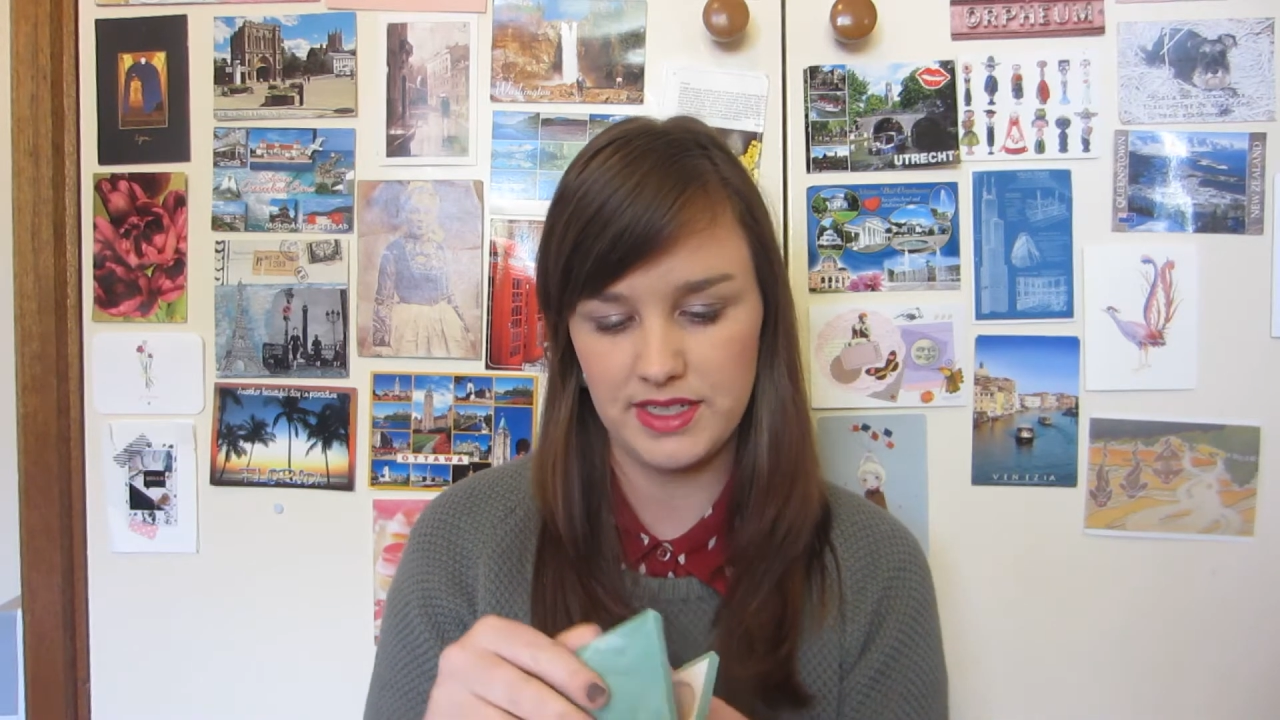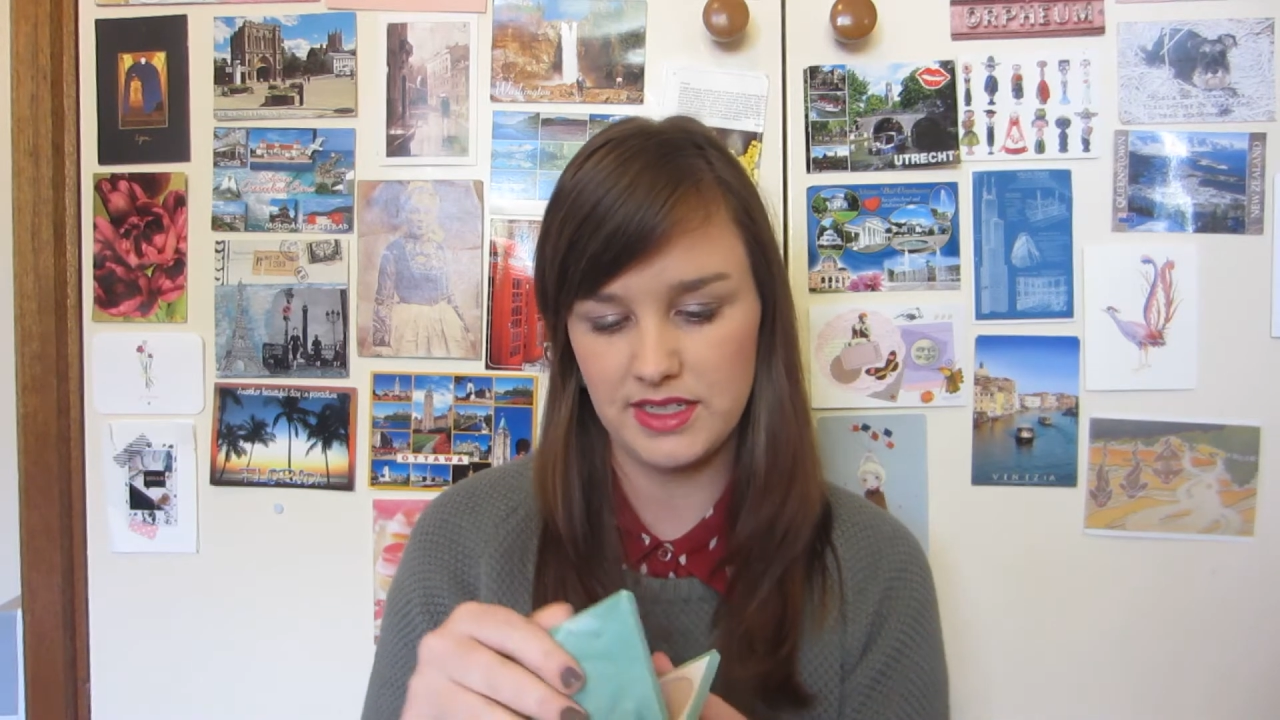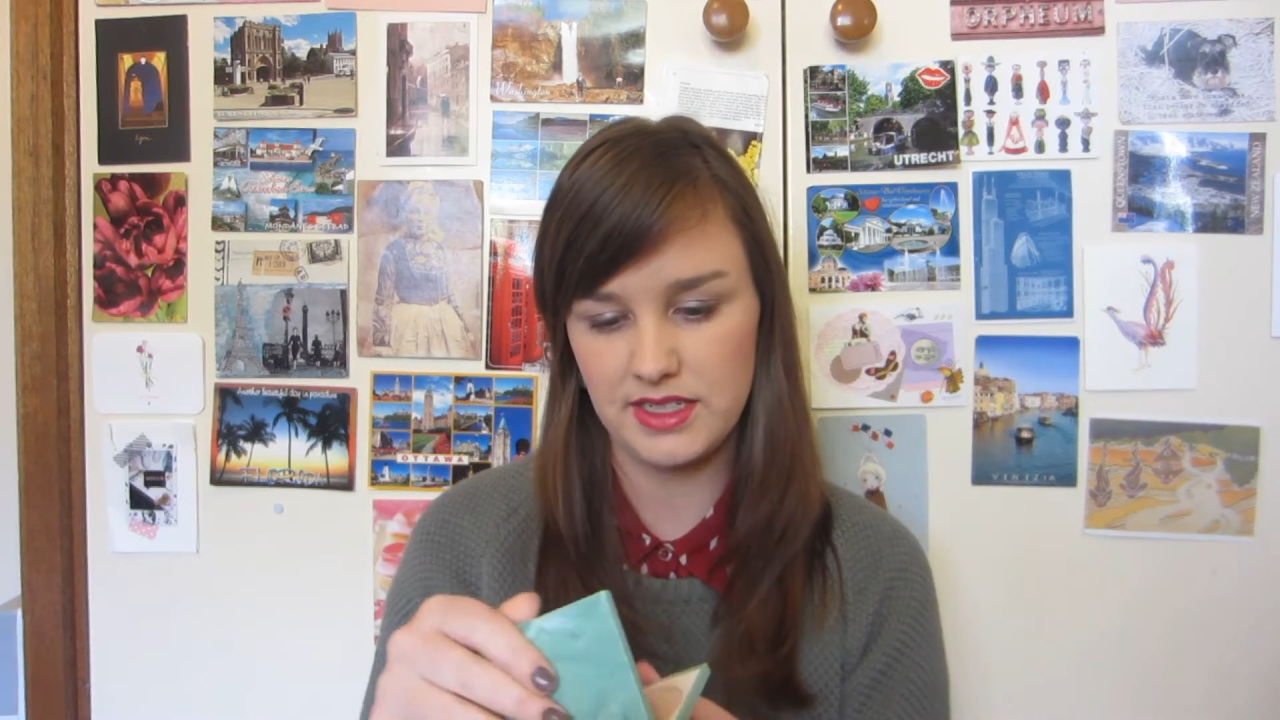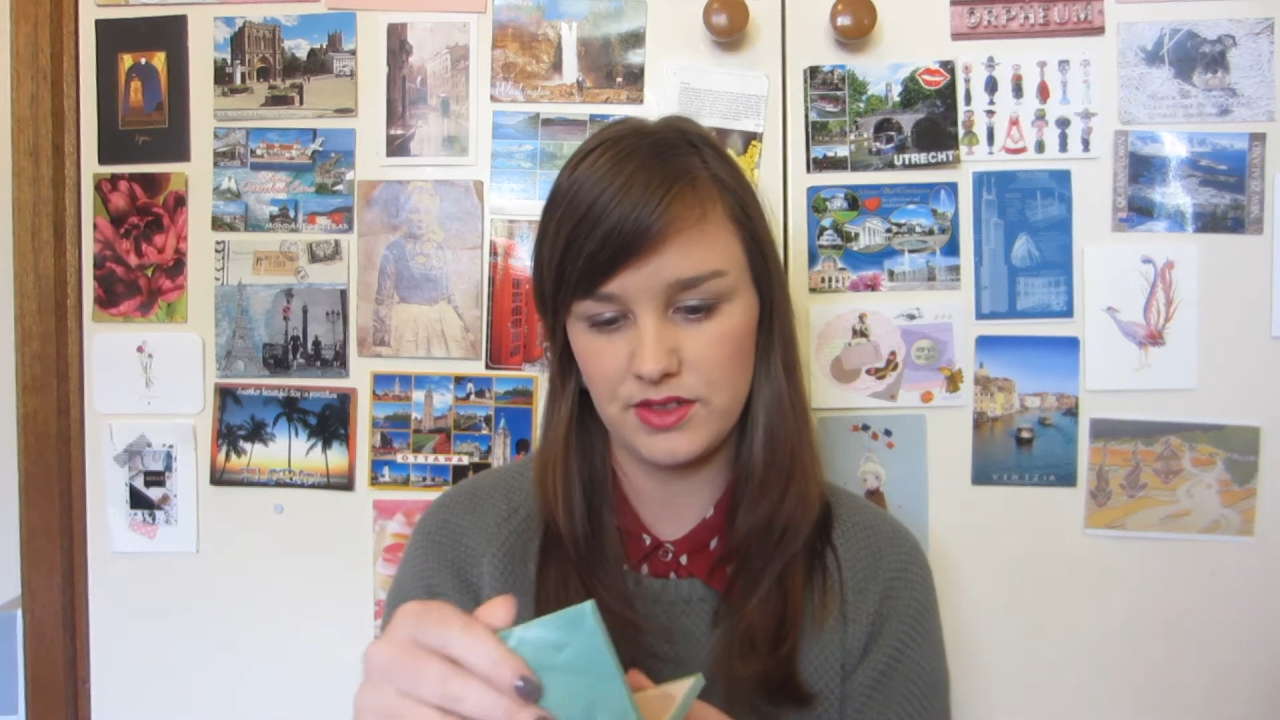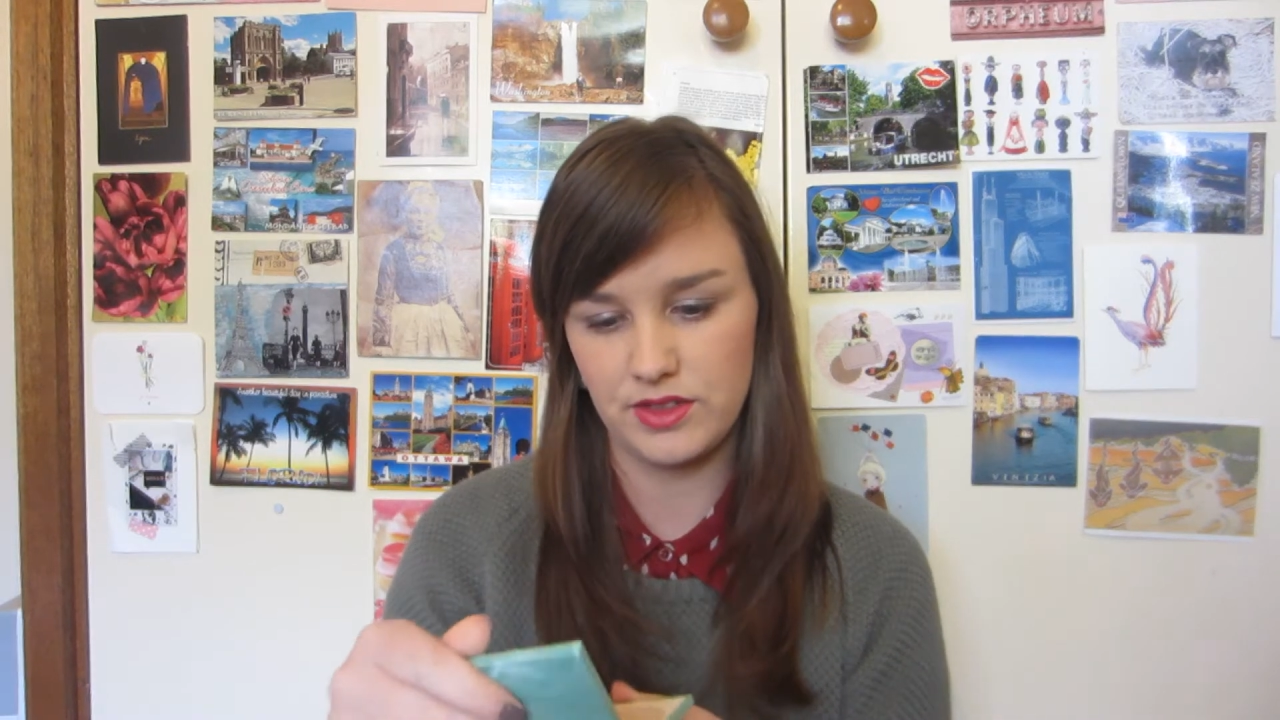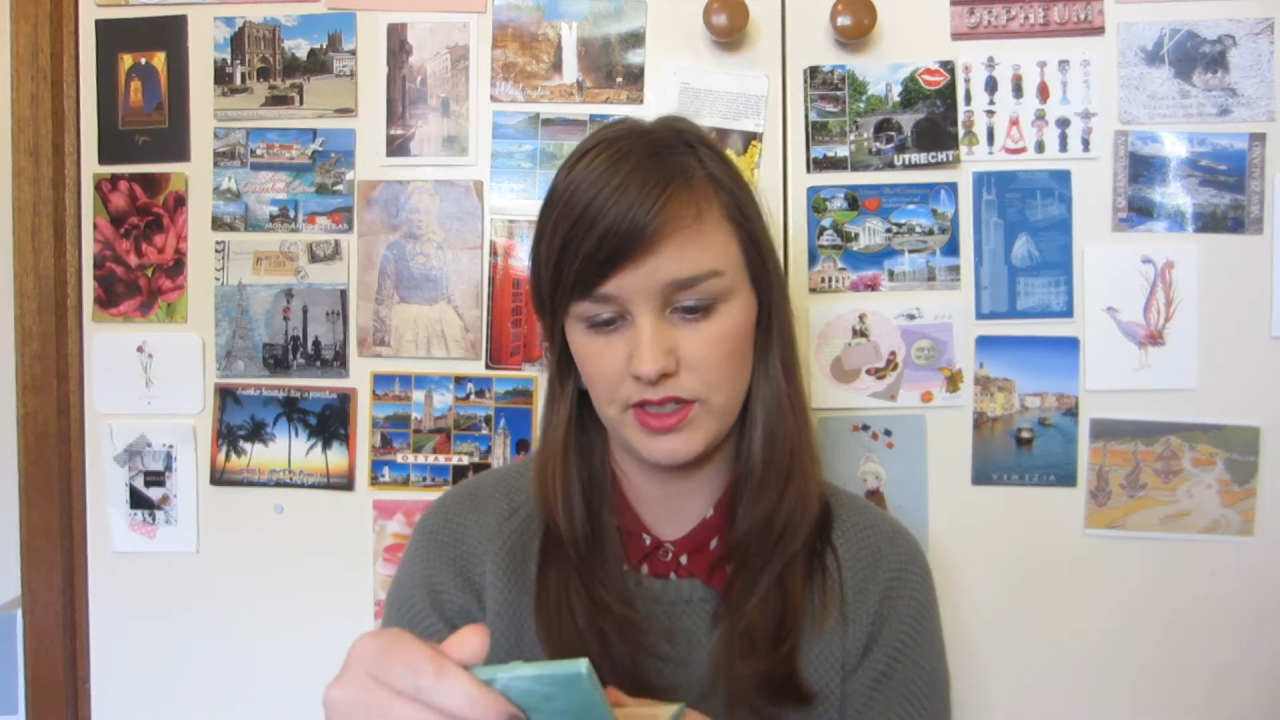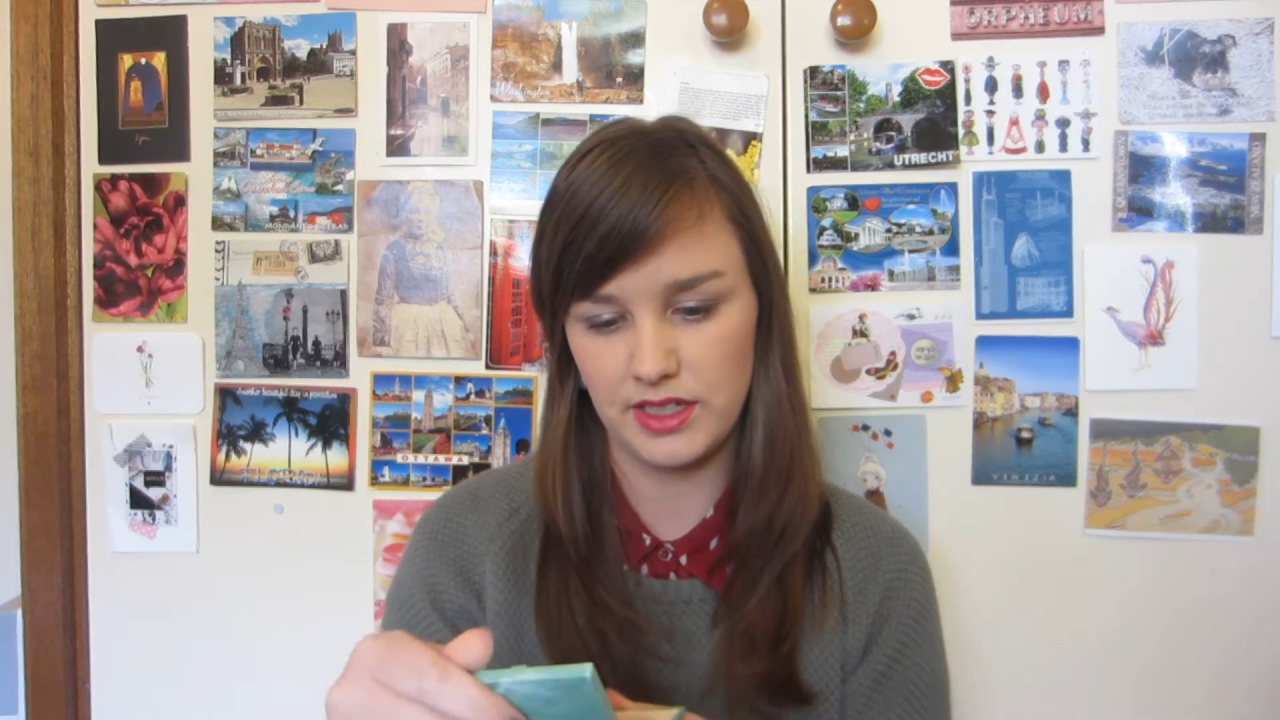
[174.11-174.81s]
is just a really